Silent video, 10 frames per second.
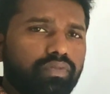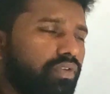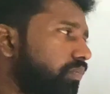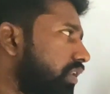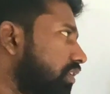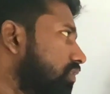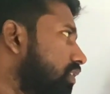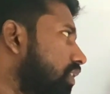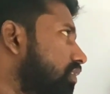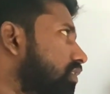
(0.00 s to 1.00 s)
will be
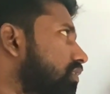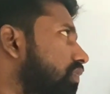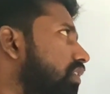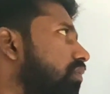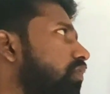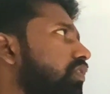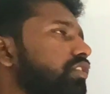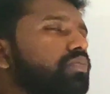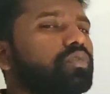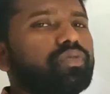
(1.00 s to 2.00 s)
changes when the body
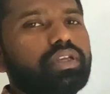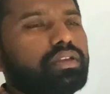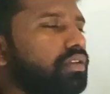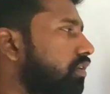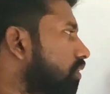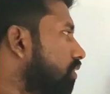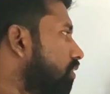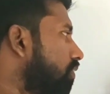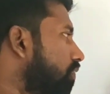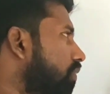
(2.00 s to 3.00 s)
is moving
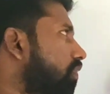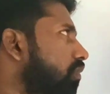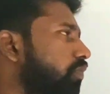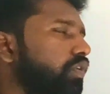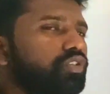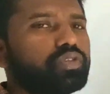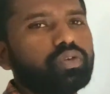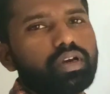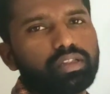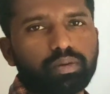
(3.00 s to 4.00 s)
from one point to
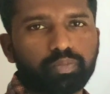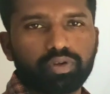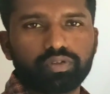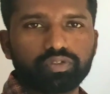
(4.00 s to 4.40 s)
another point.